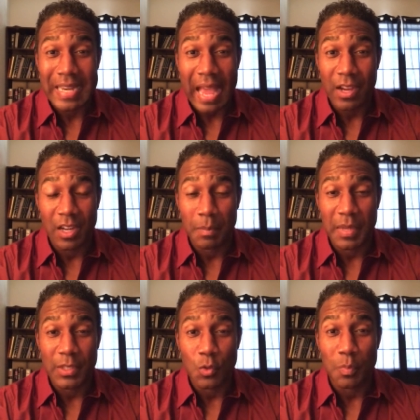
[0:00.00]
not going to
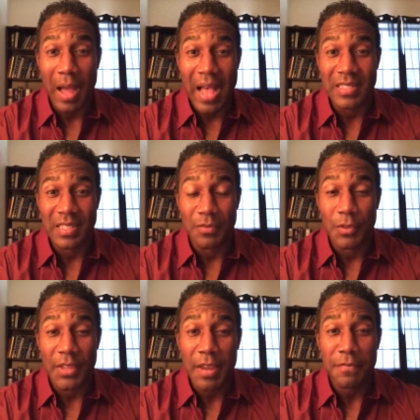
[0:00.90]
be too positive
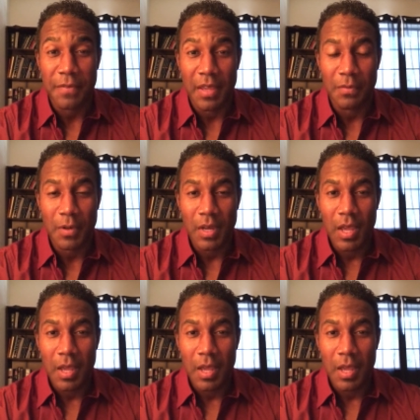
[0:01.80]
on their favor.